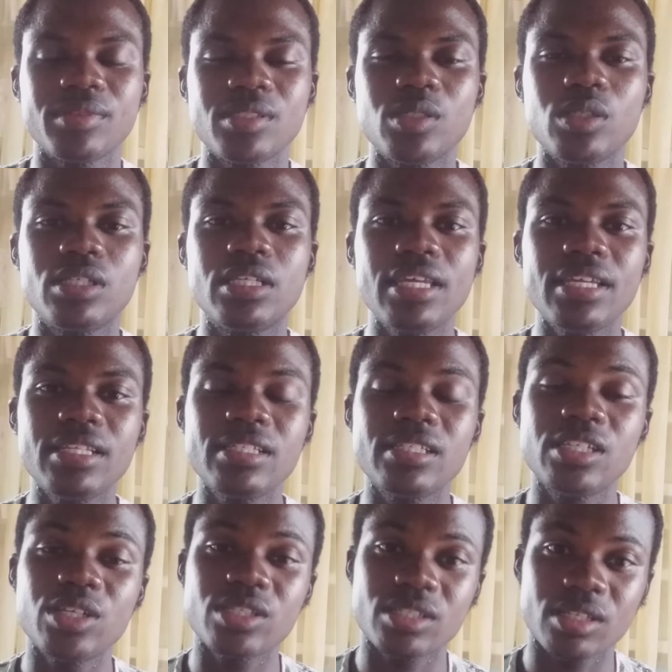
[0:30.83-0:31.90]
to gain
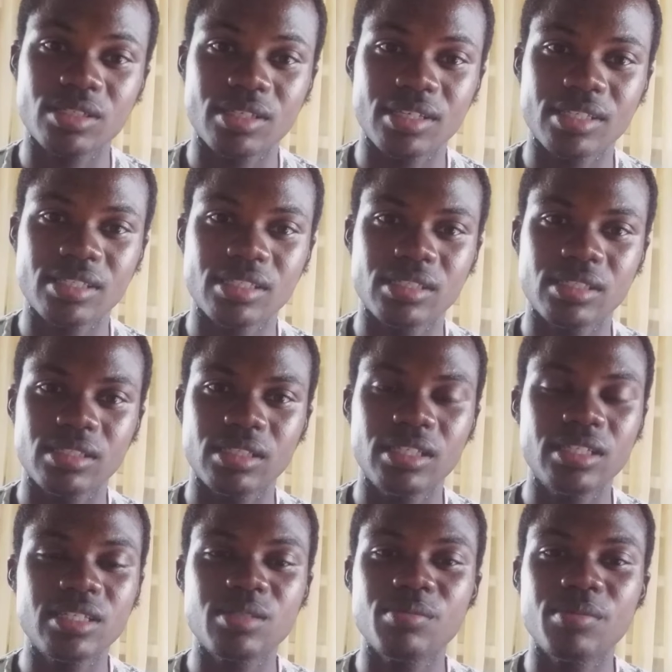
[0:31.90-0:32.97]
your success.
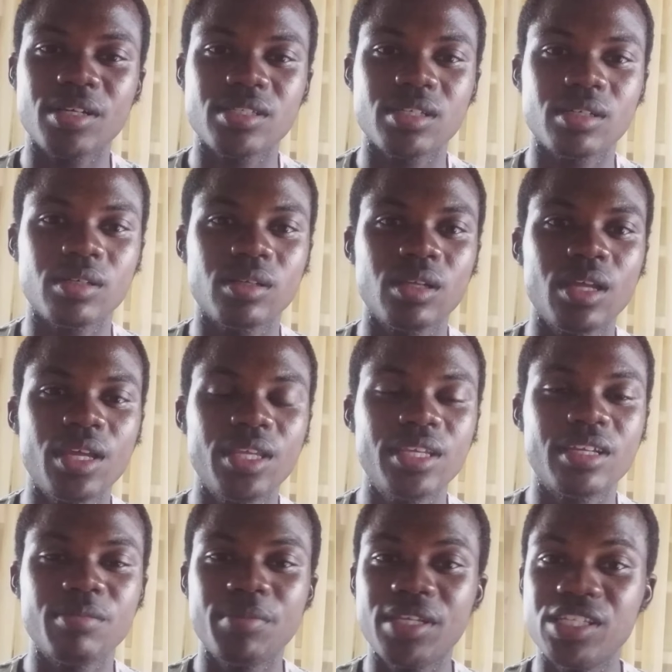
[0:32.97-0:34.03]
It doesn't matter,
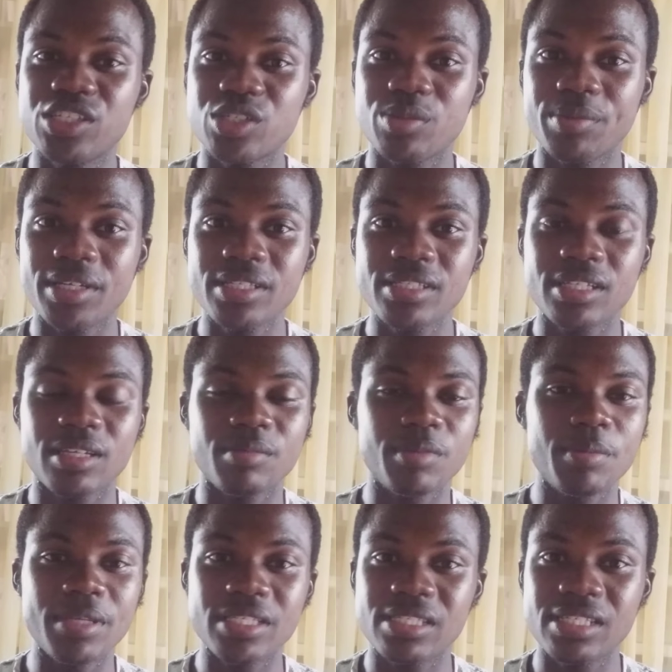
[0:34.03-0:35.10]
it can be instrument, it can be
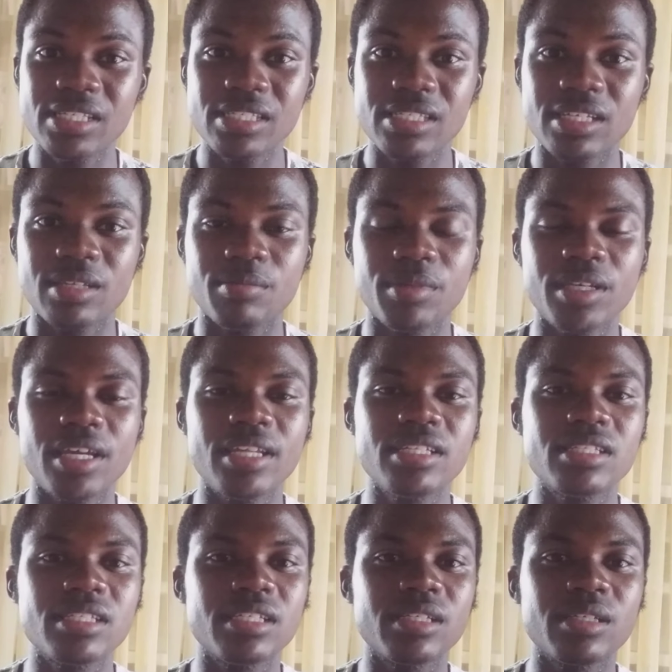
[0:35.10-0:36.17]
business, it can be
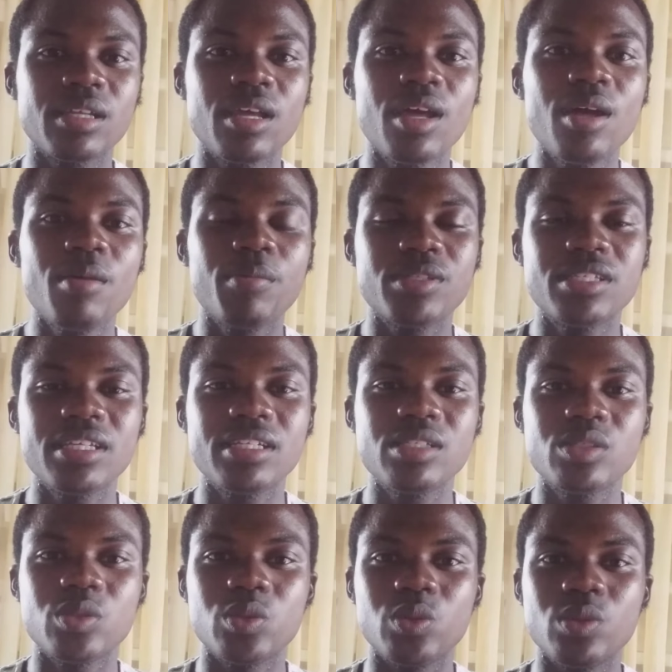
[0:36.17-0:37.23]
anything
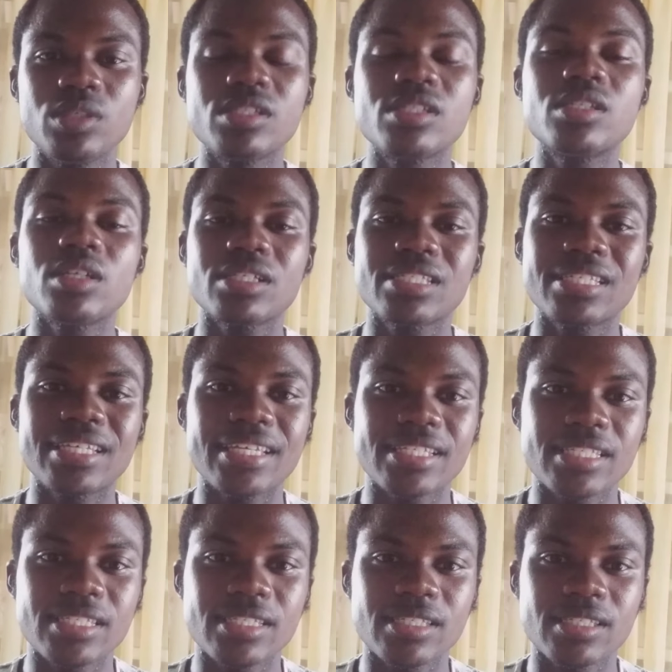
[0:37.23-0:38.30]
pertaining to
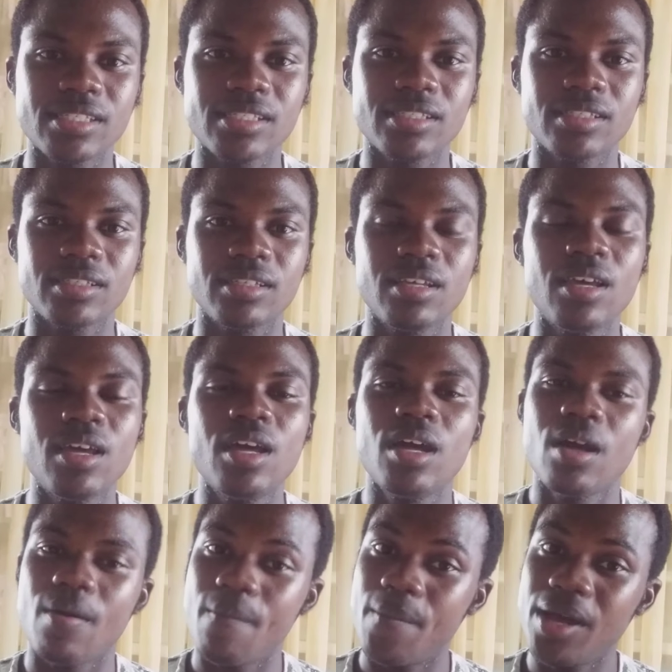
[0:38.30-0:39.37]
success.
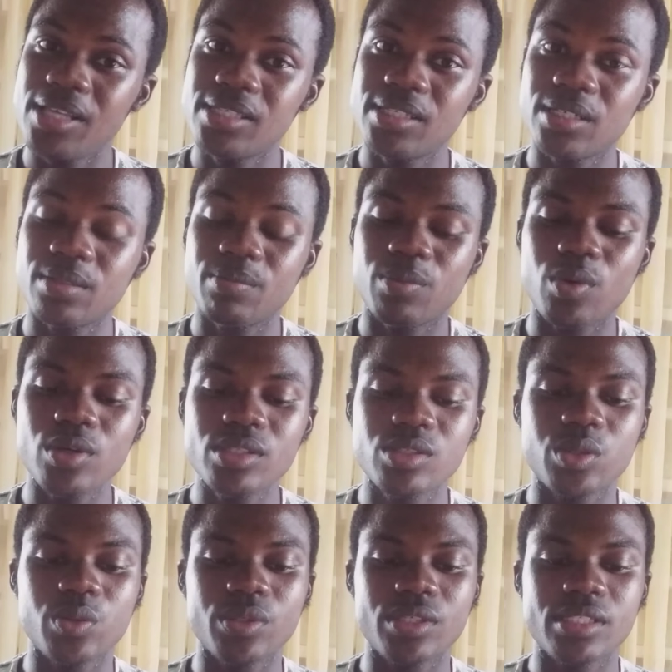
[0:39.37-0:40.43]
My second point
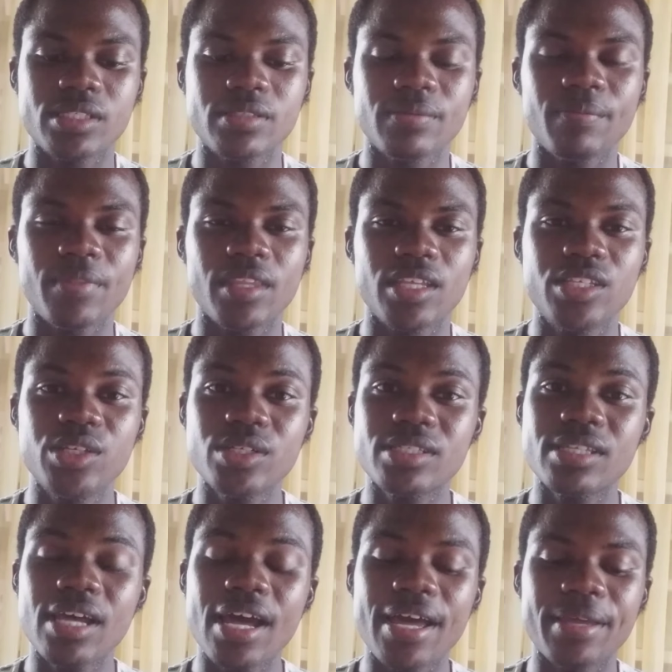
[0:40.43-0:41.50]
to you is your
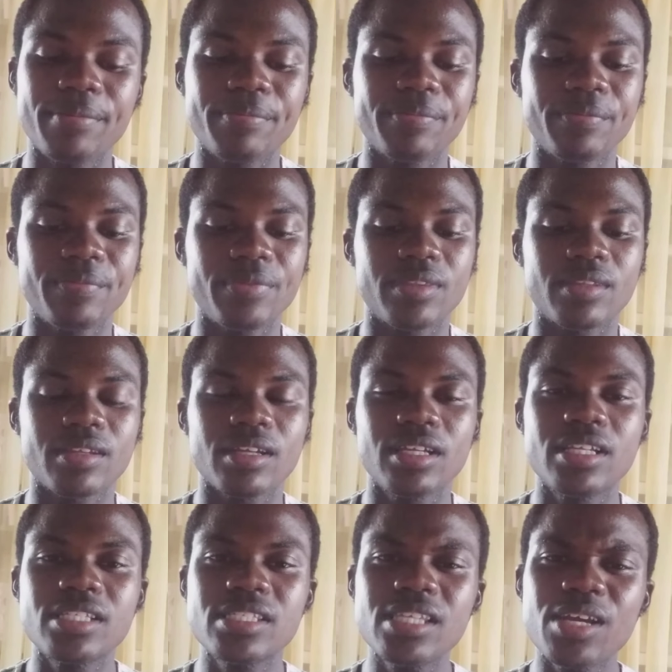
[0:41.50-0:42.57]
time.
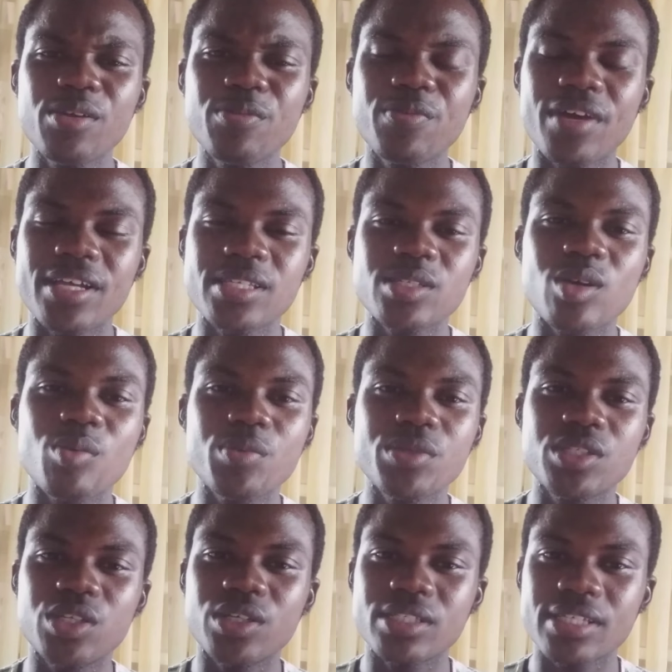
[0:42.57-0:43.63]
Sacrifice come
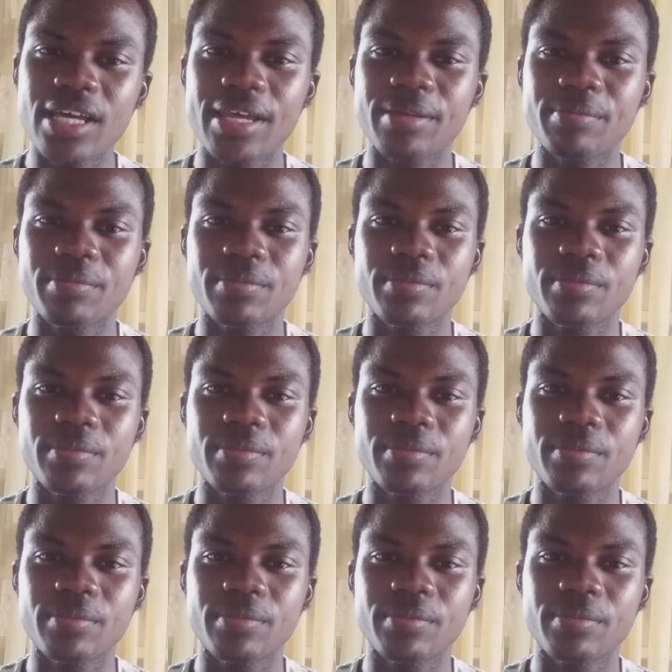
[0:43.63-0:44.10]
with your time,